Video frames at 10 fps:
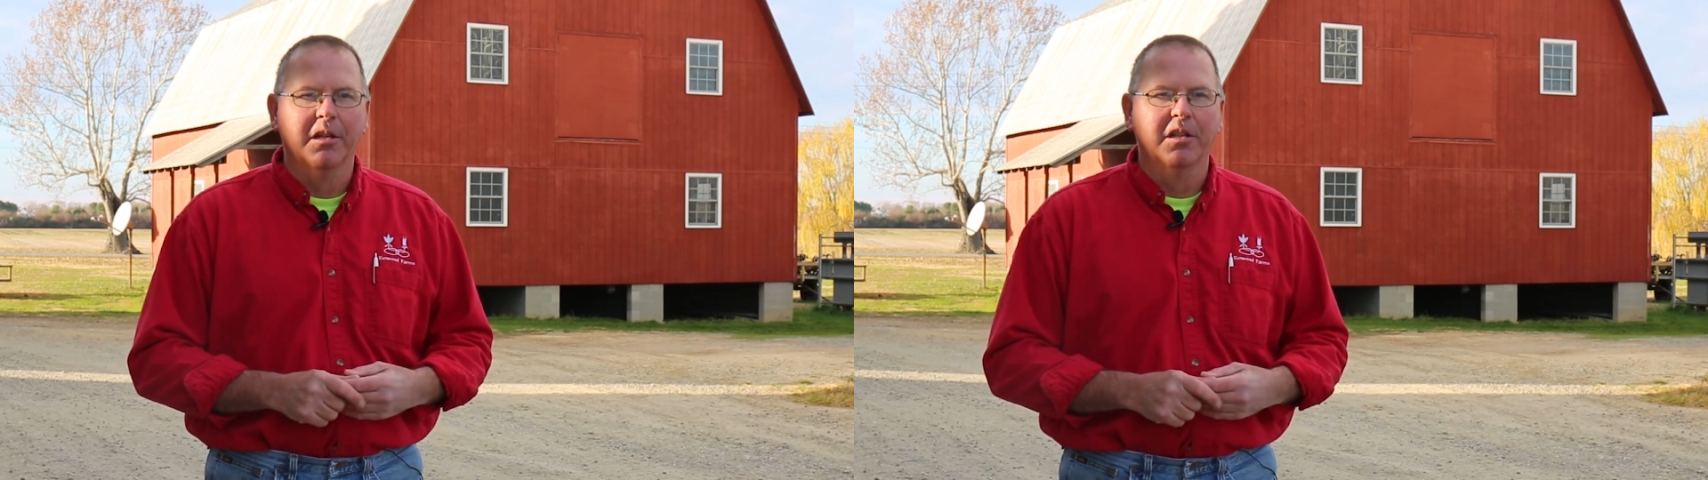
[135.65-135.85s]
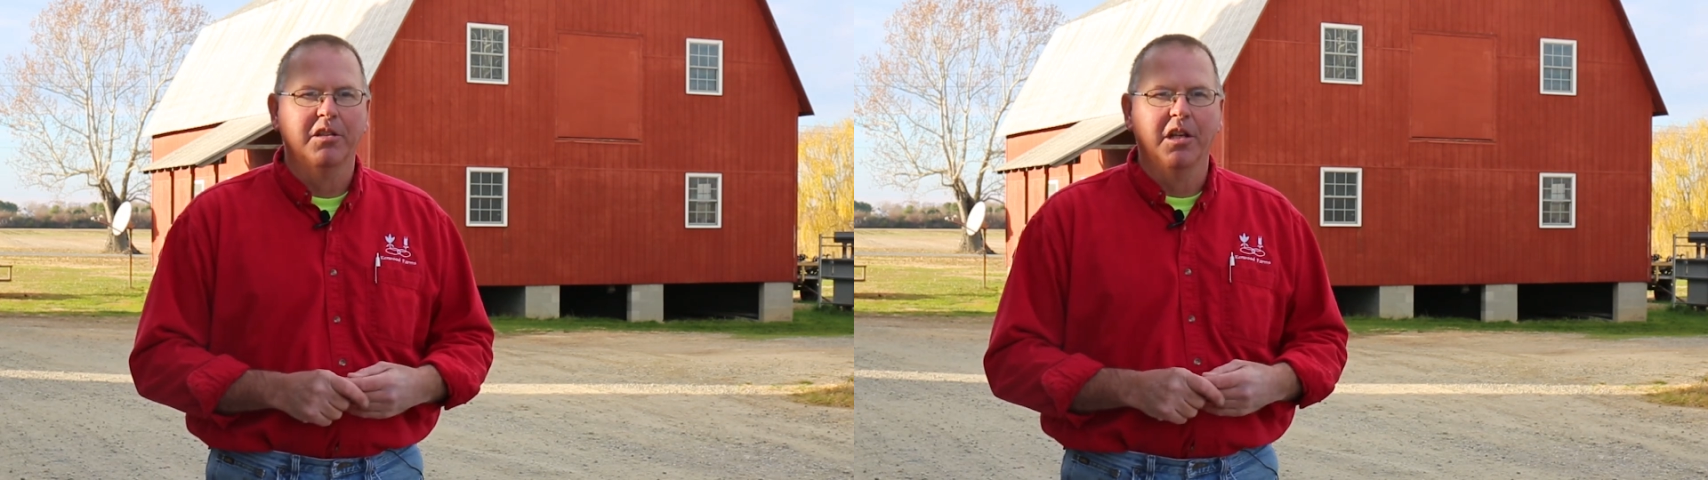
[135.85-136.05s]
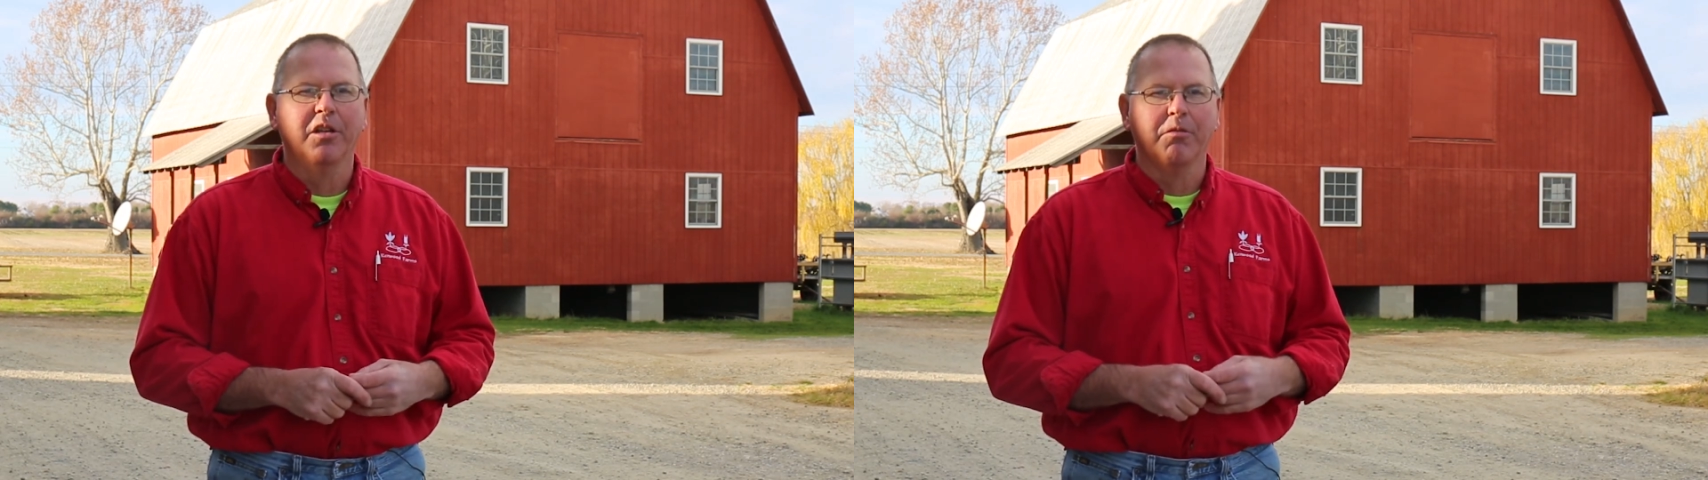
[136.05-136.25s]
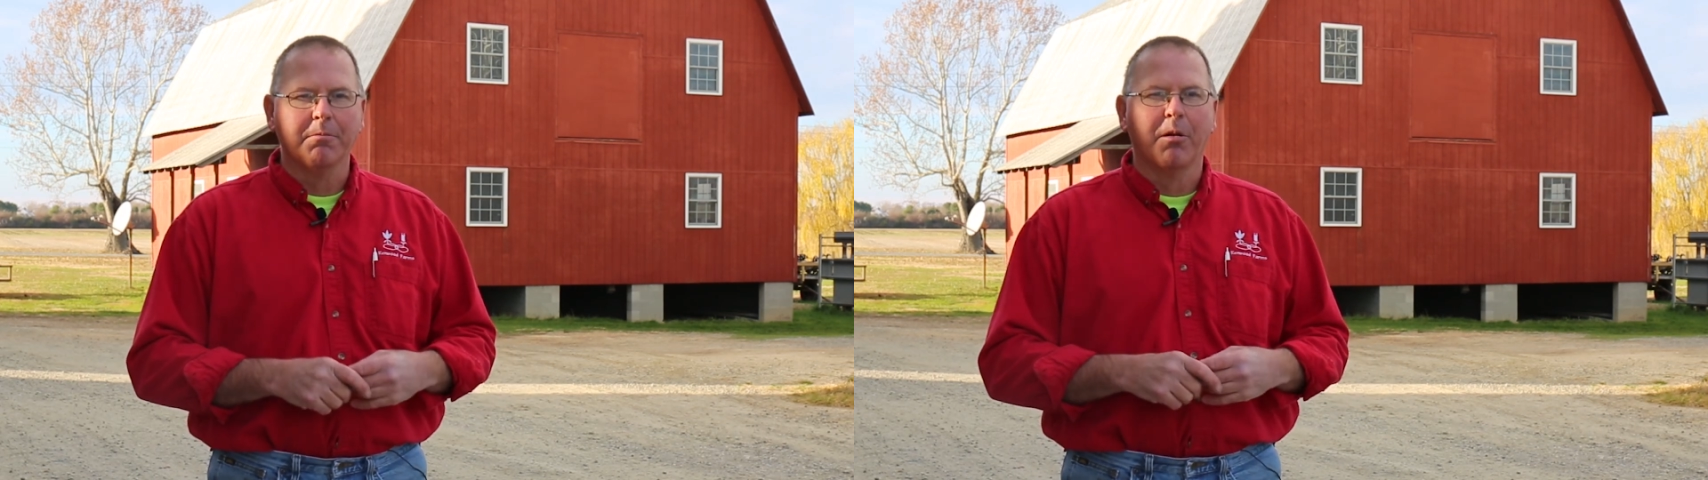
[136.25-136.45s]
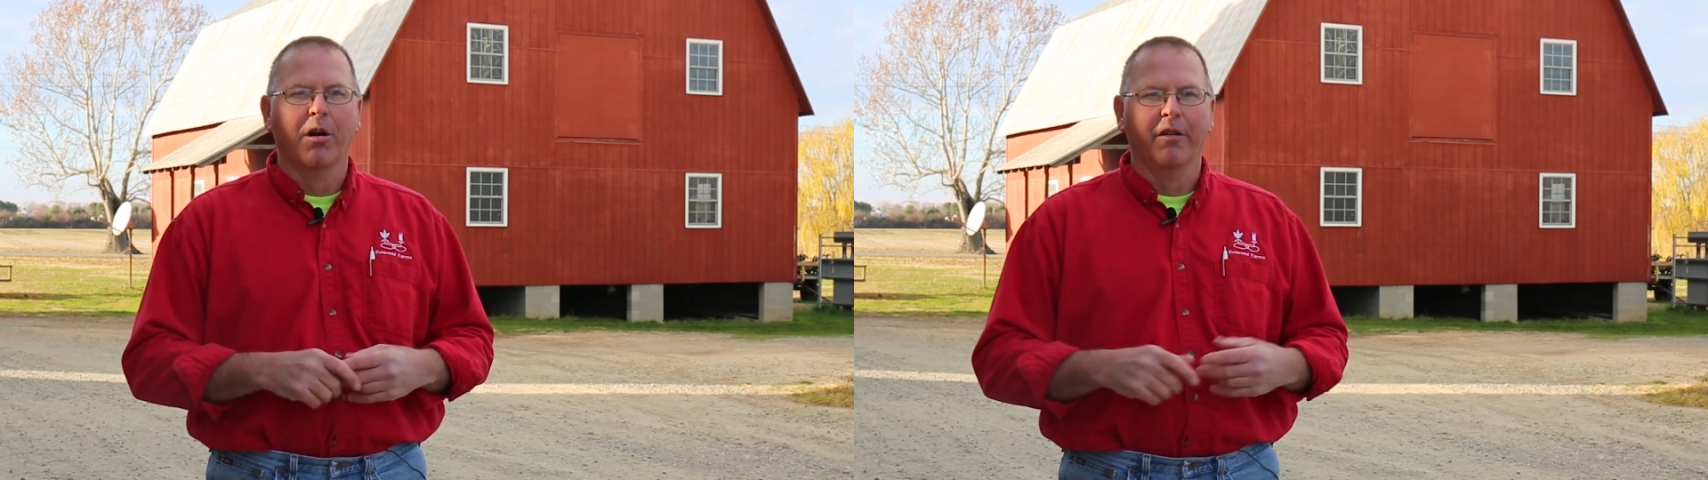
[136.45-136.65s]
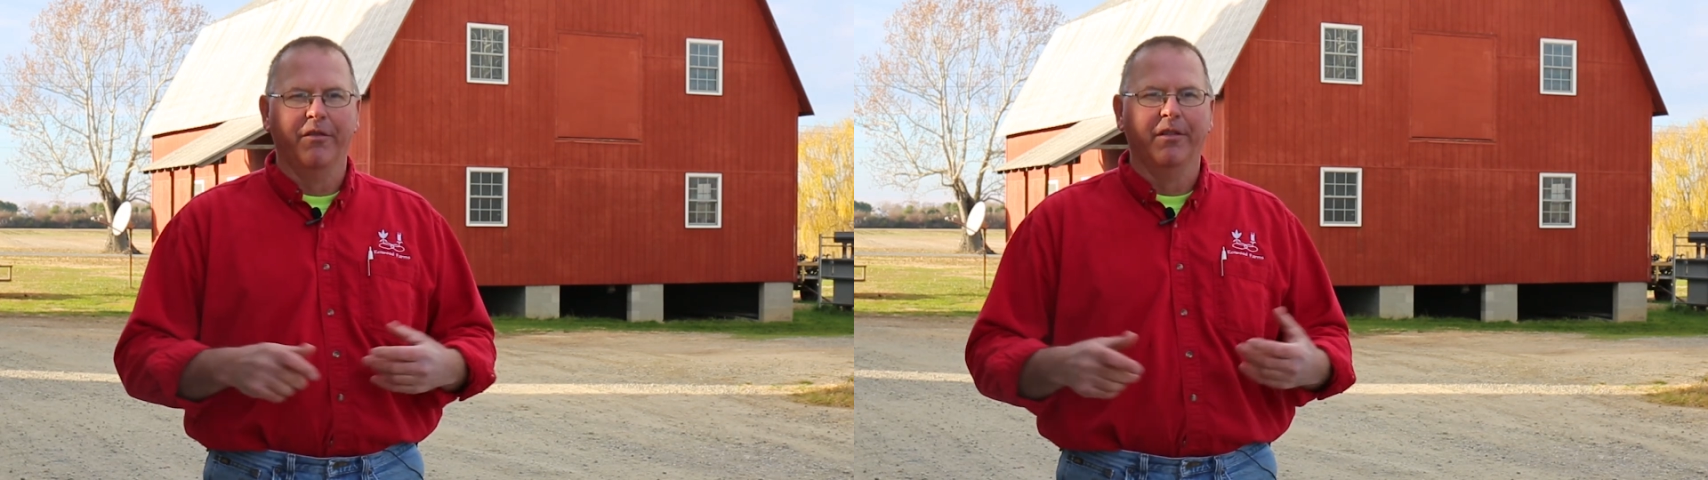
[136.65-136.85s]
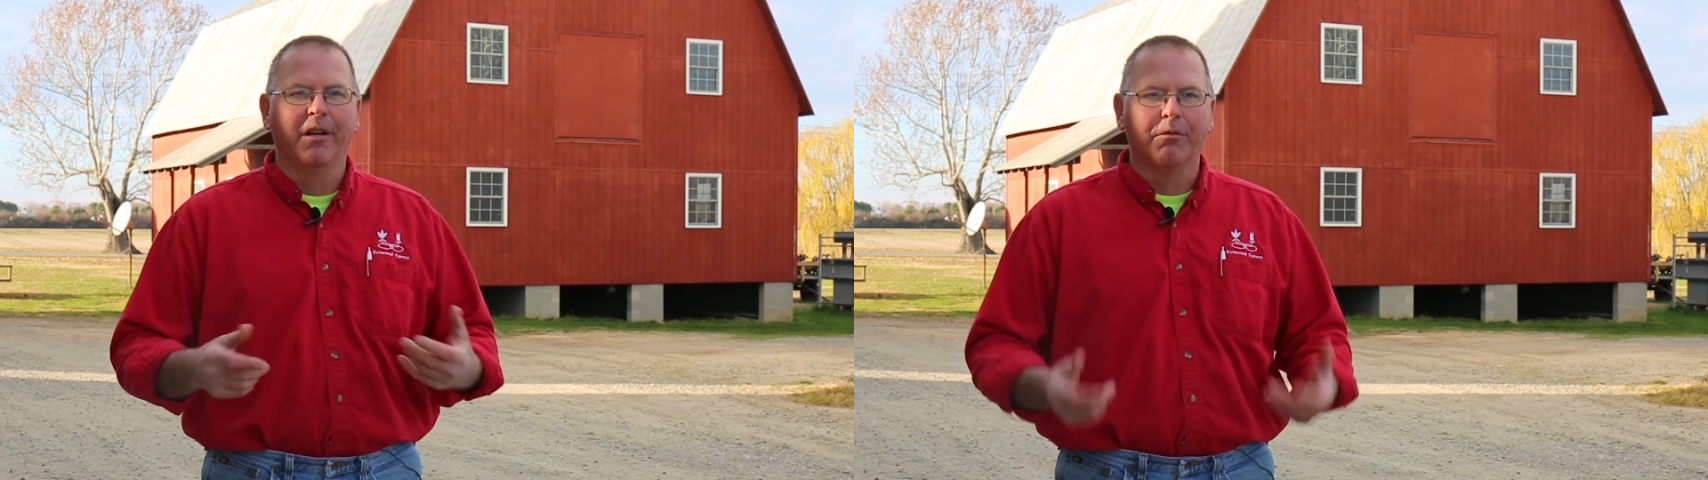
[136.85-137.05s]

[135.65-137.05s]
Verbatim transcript: a continuing part of